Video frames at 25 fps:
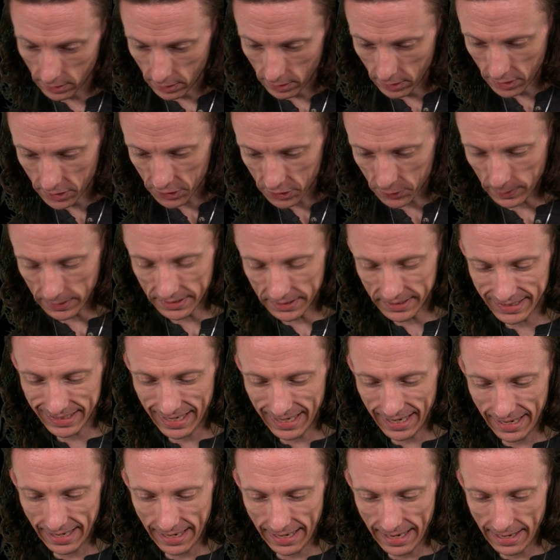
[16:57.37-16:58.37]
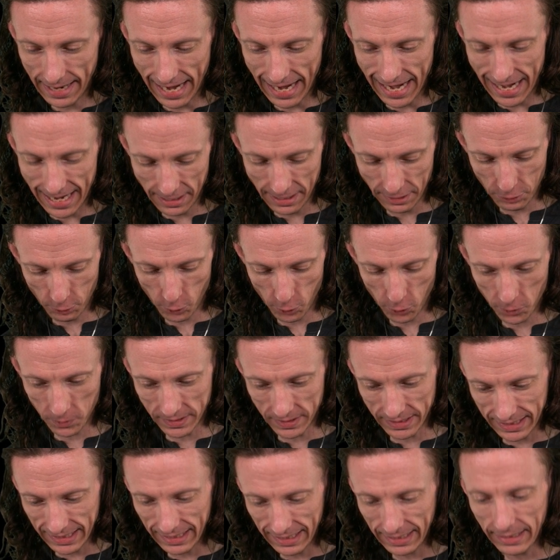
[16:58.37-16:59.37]
So we could say A through
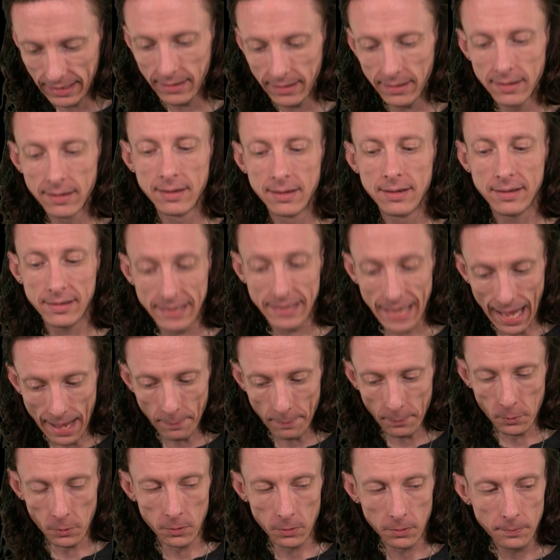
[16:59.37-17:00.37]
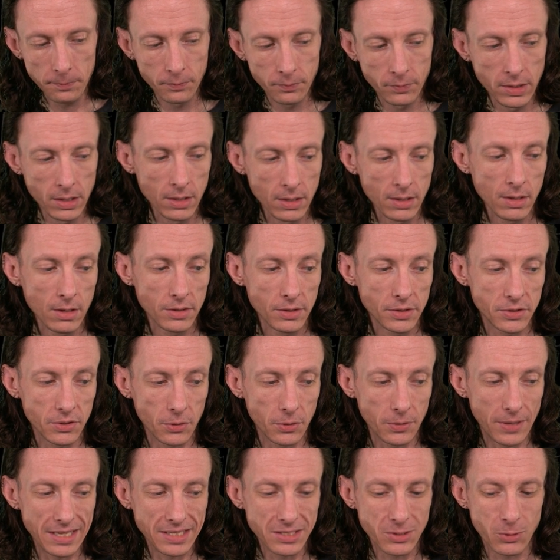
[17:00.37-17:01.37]
Z, capital. So
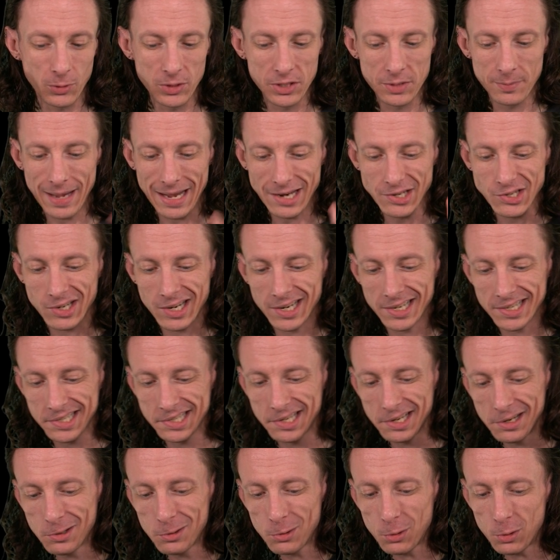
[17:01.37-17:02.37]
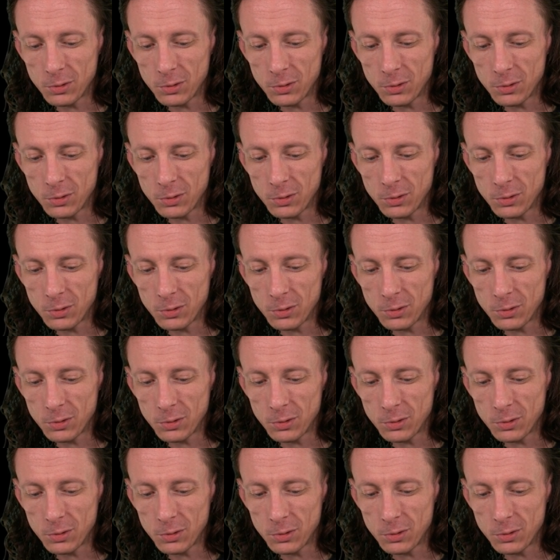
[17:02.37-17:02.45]
that's going to match on a single